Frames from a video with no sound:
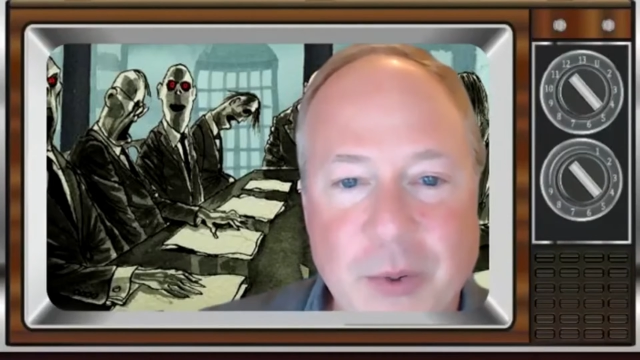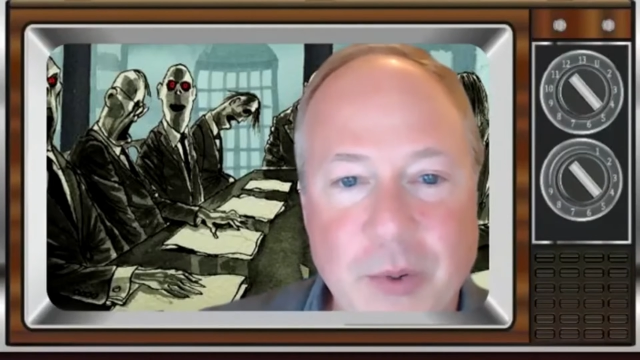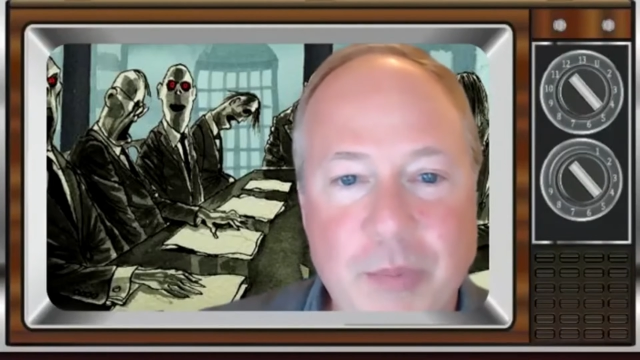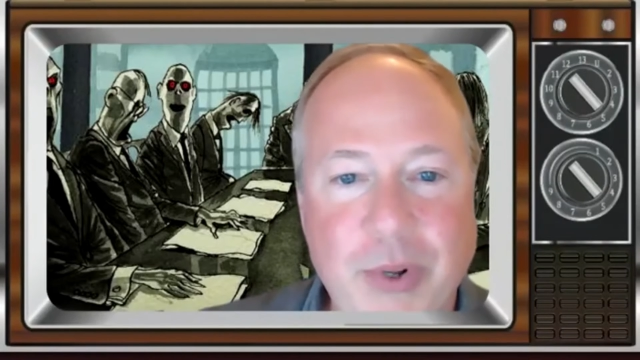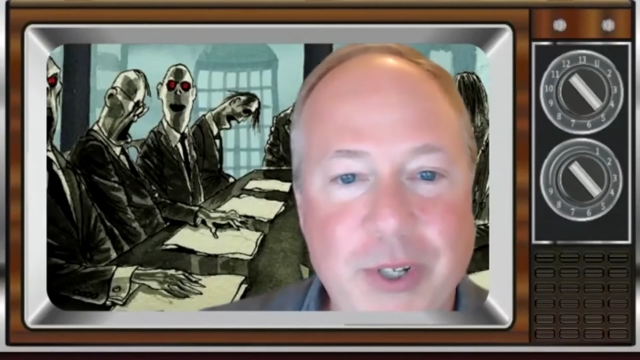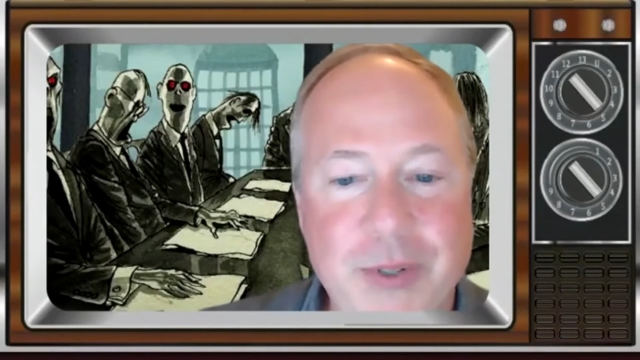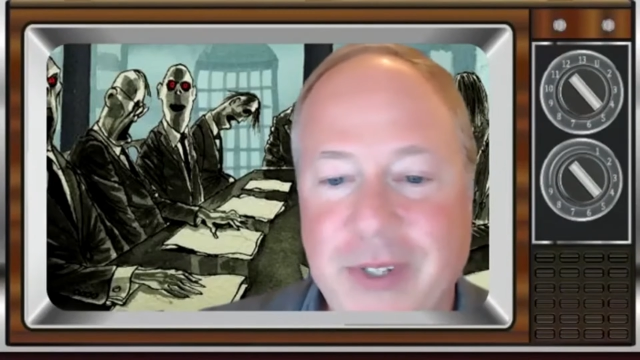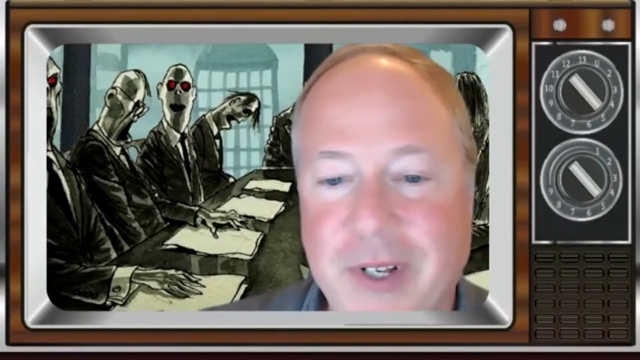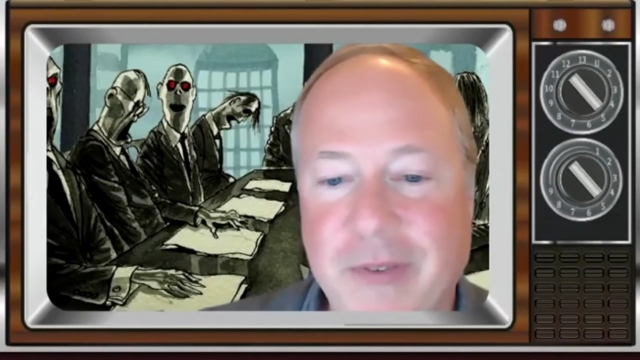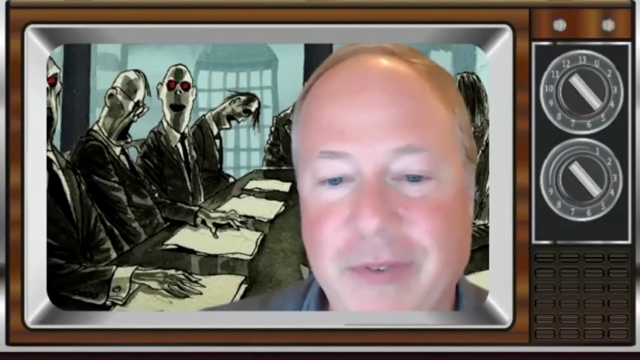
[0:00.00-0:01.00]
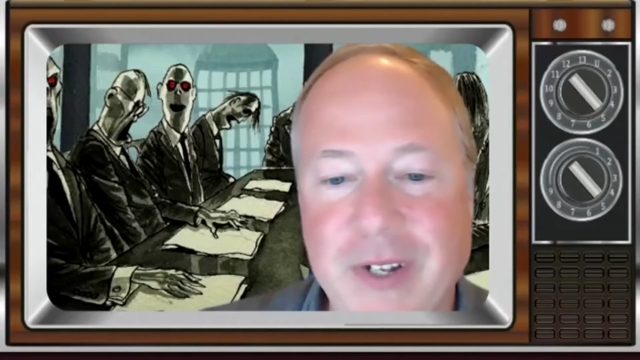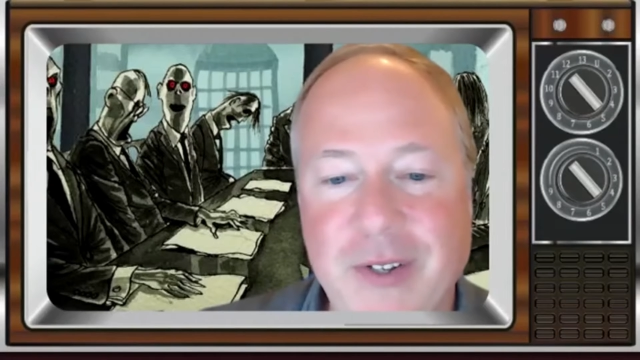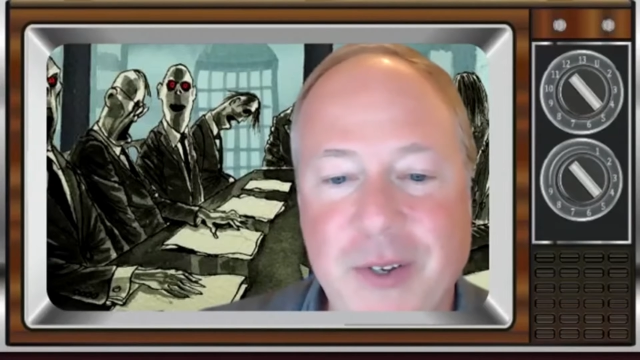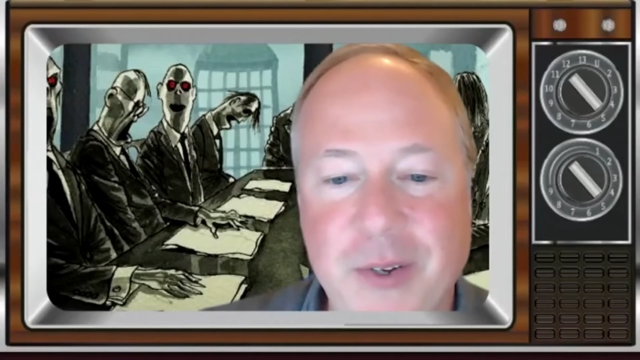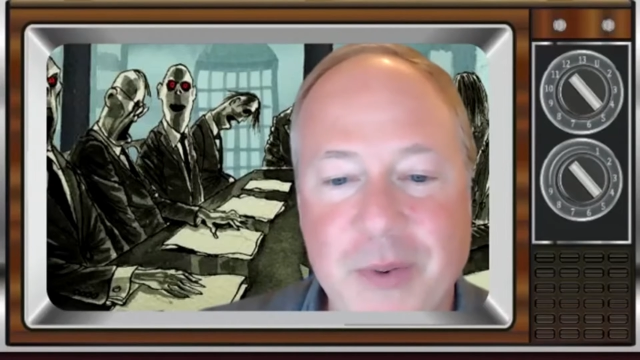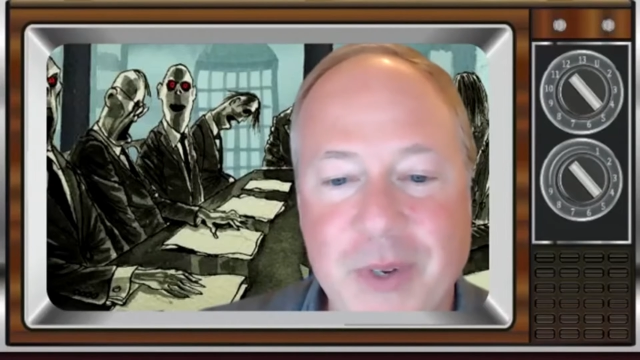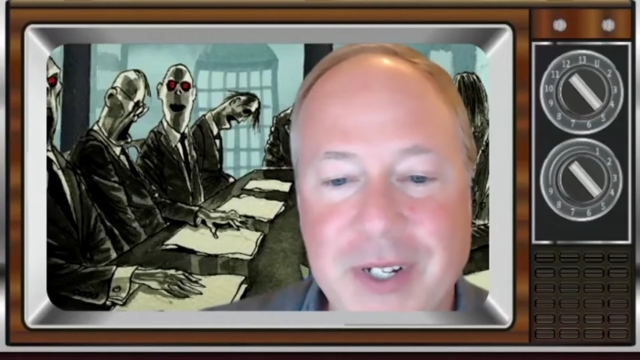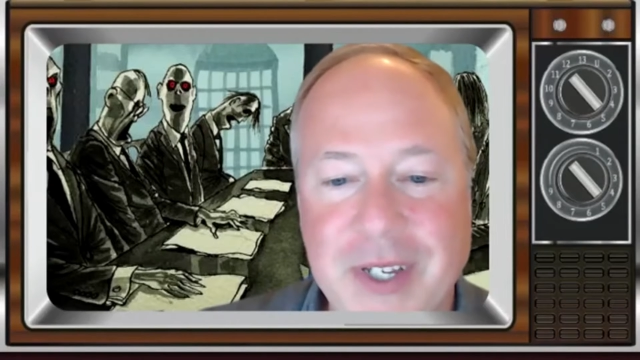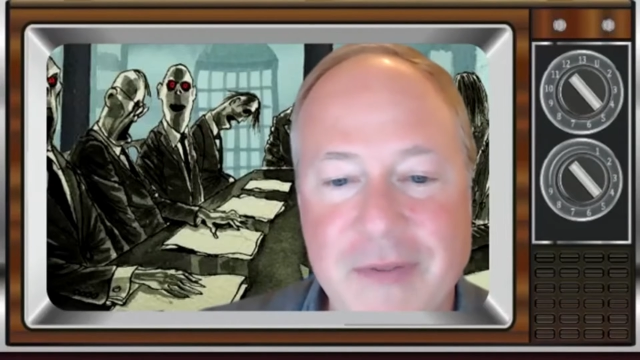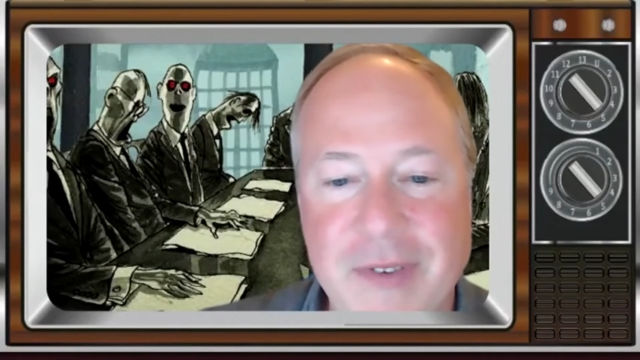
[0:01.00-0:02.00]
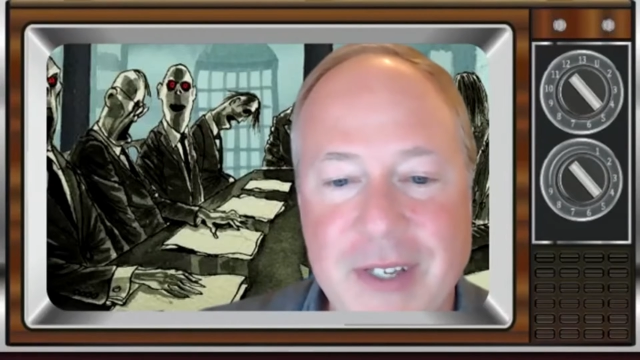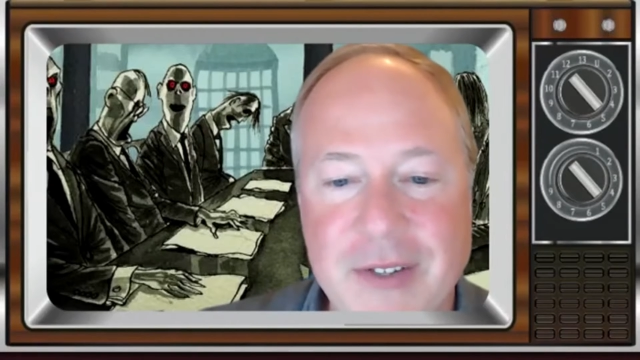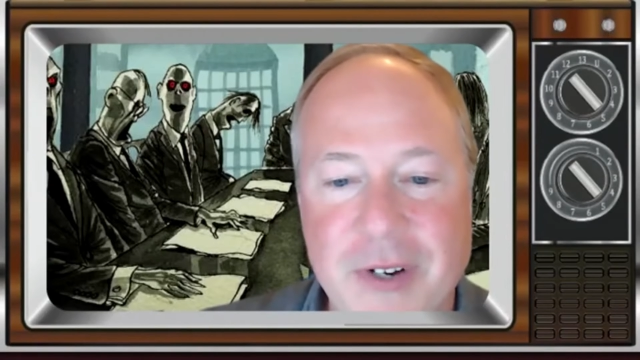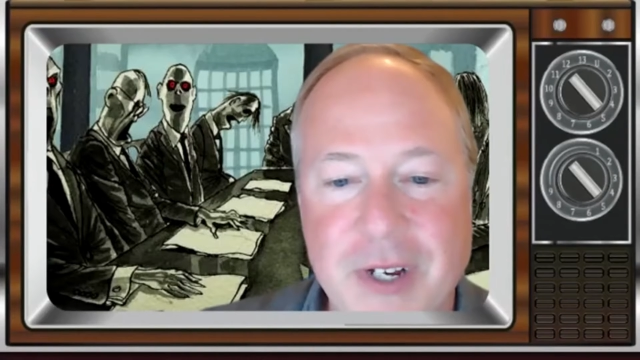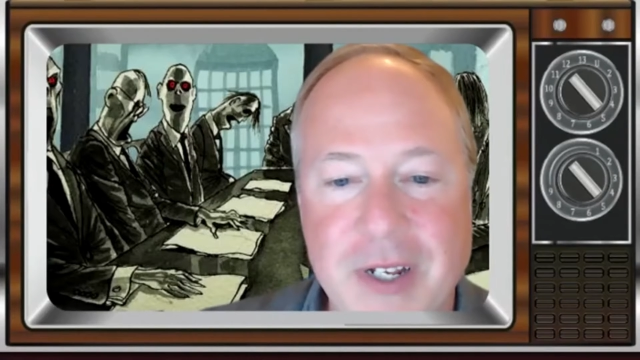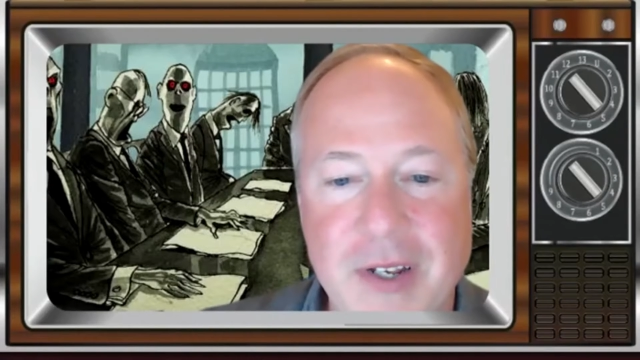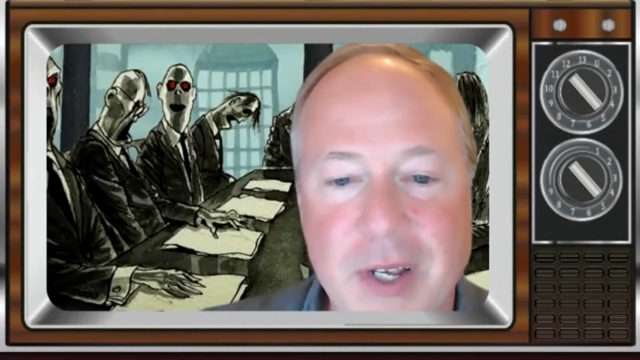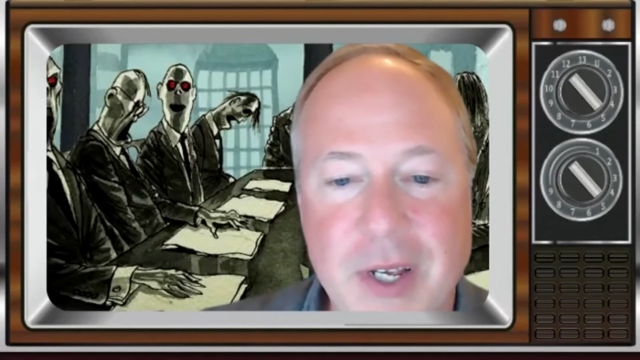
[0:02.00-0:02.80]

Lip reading: or put yourself into a TV screen,